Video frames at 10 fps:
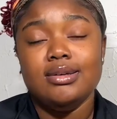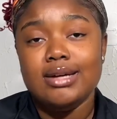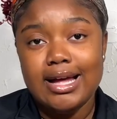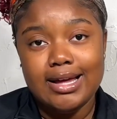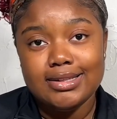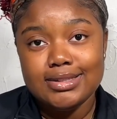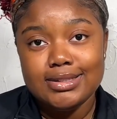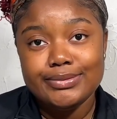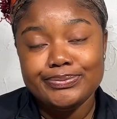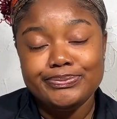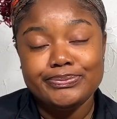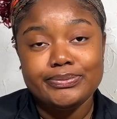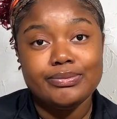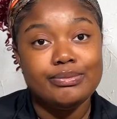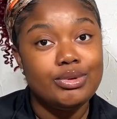Guys,
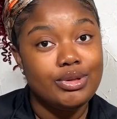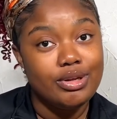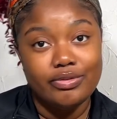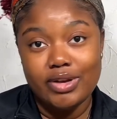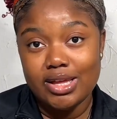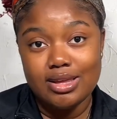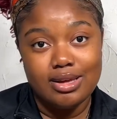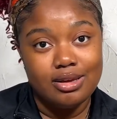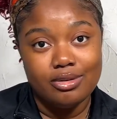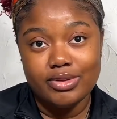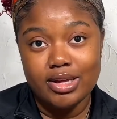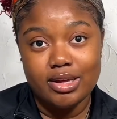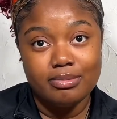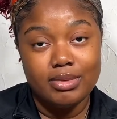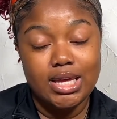book your flight ahead of
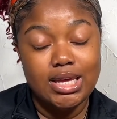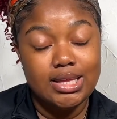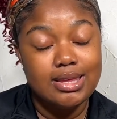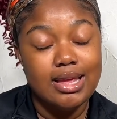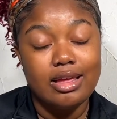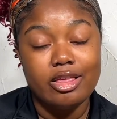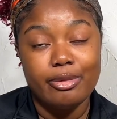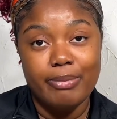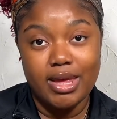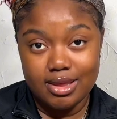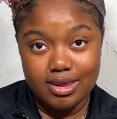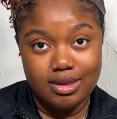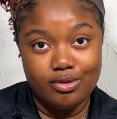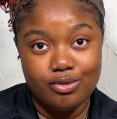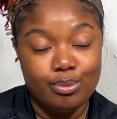time. It's
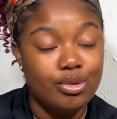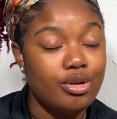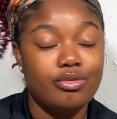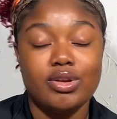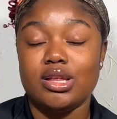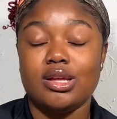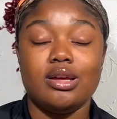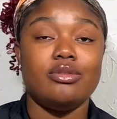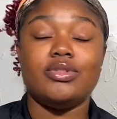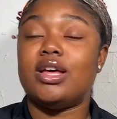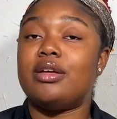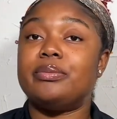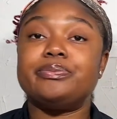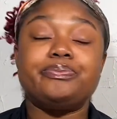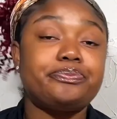expensive. Book your flight ahead of time.
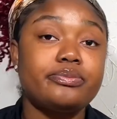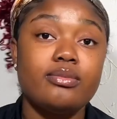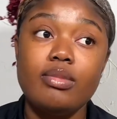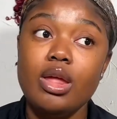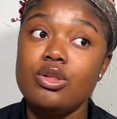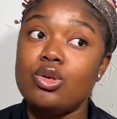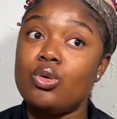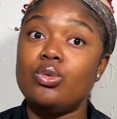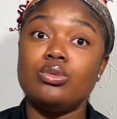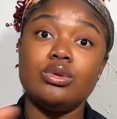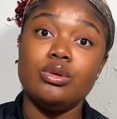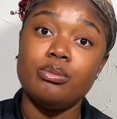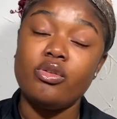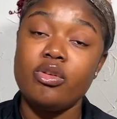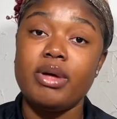So,
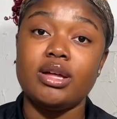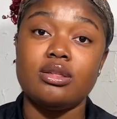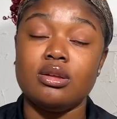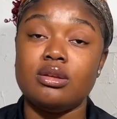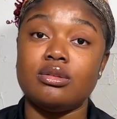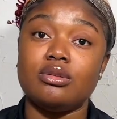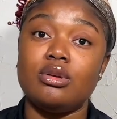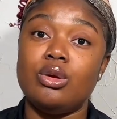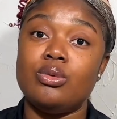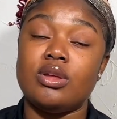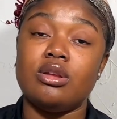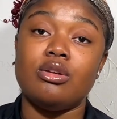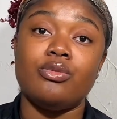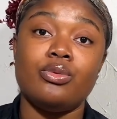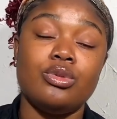moving back to the clothes and your
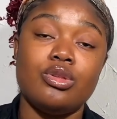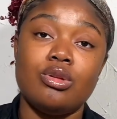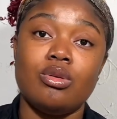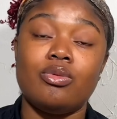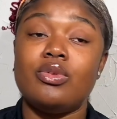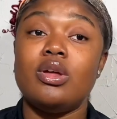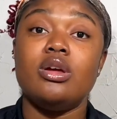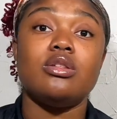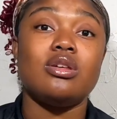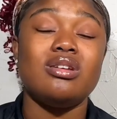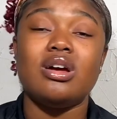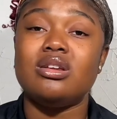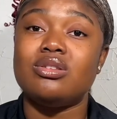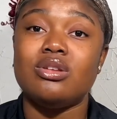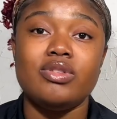food stuff, just look at
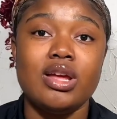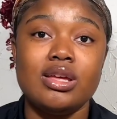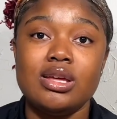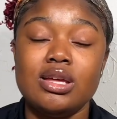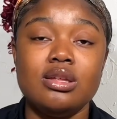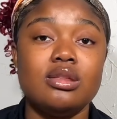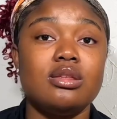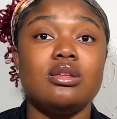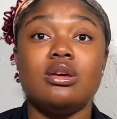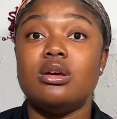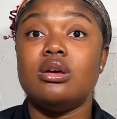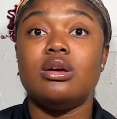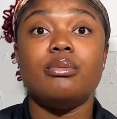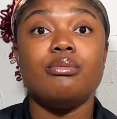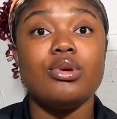the stuff that you eat.
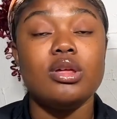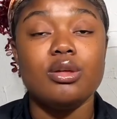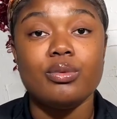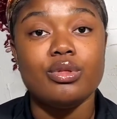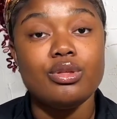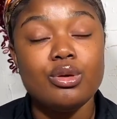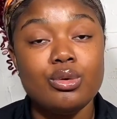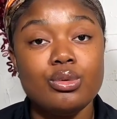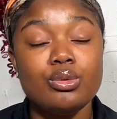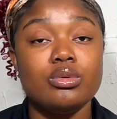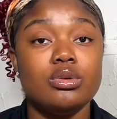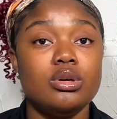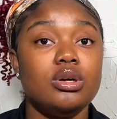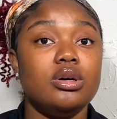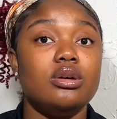Bring it with you.
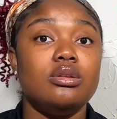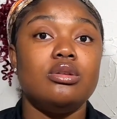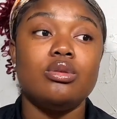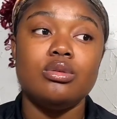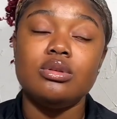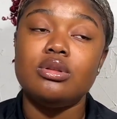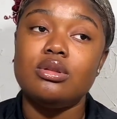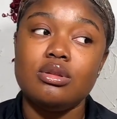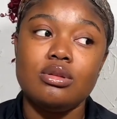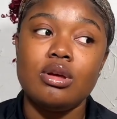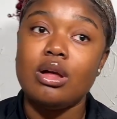You